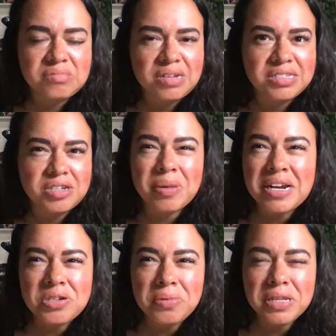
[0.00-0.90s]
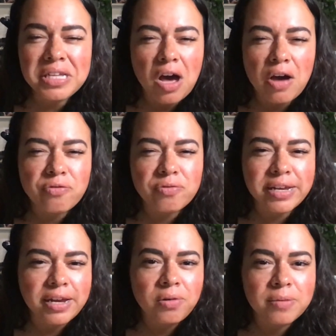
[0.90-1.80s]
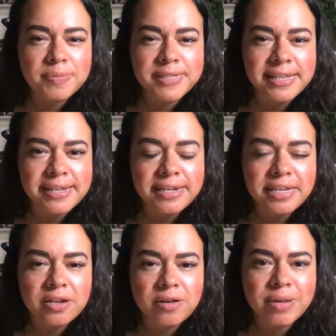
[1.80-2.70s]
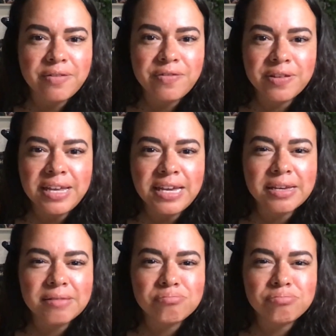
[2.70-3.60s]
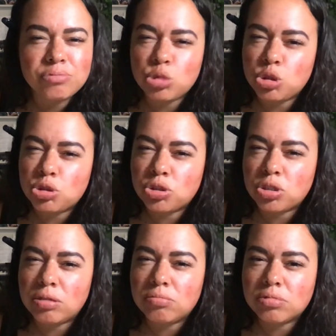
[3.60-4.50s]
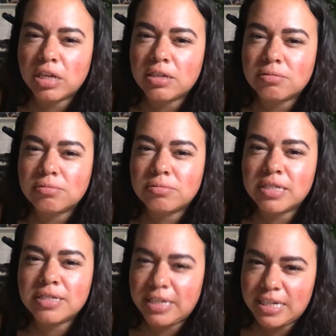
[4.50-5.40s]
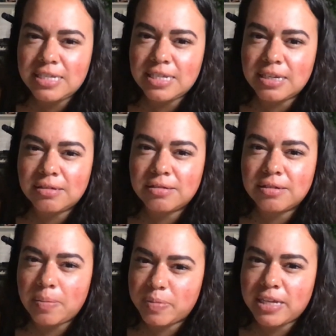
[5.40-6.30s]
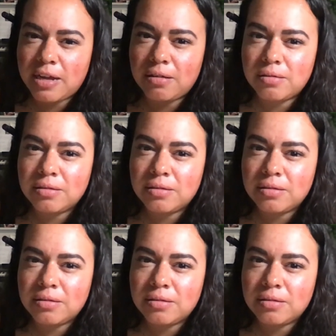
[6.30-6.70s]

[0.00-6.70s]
myself, but I don't really I don't upsell it either, but I feel like you should. Like it's an easy upsell.